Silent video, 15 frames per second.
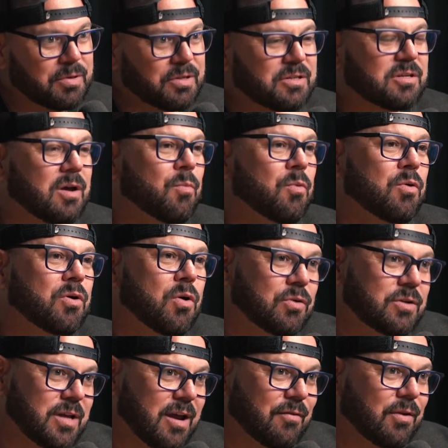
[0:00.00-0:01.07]
but some will go
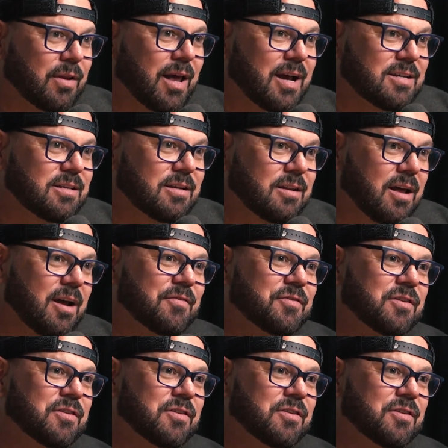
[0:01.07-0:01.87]
to everlasting life,